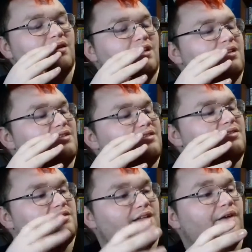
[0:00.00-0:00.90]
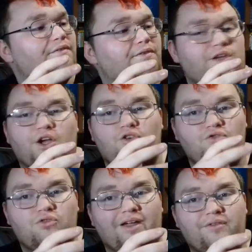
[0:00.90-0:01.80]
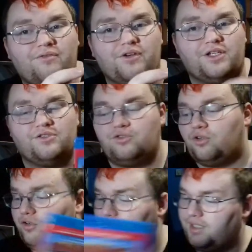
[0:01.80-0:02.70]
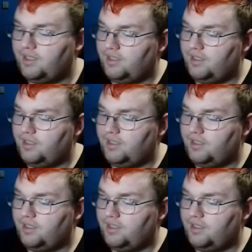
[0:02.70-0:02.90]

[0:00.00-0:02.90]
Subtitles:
is definitely a great freaking story.